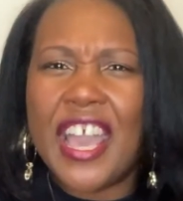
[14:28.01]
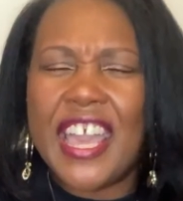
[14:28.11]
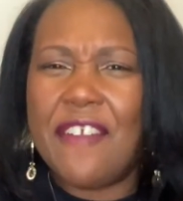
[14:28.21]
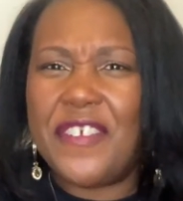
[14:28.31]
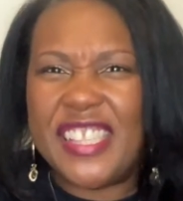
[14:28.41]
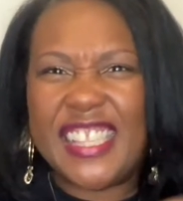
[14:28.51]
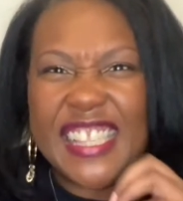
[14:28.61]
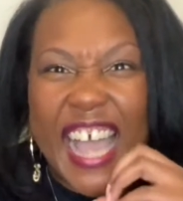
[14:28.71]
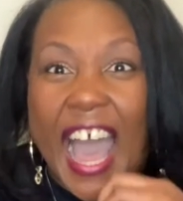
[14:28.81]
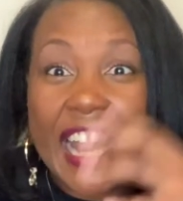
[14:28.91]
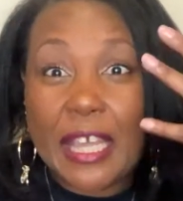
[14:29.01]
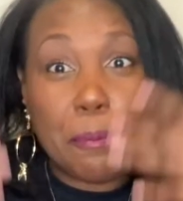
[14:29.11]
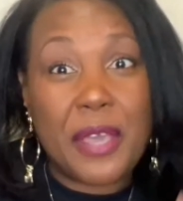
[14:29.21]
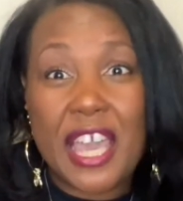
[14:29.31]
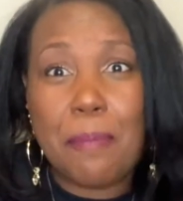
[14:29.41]
if it's styling
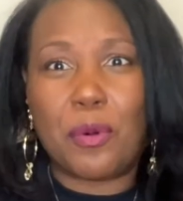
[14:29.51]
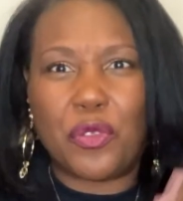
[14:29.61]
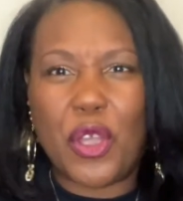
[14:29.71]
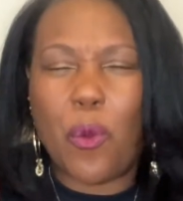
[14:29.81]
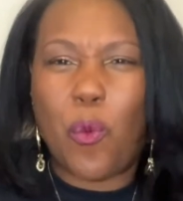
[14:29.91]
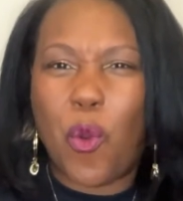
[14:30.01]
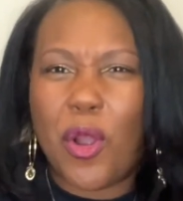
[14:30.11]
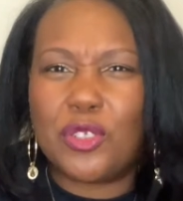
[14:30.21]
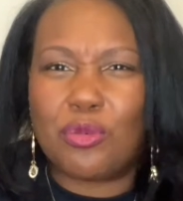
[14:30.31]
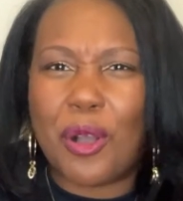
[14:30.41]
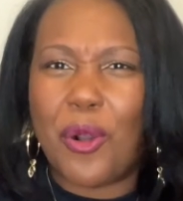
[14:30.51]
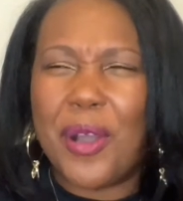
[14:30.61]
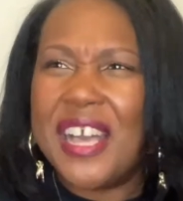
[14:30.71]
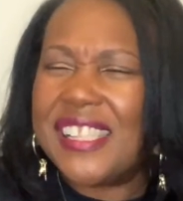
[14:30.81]
people, their wardrobe,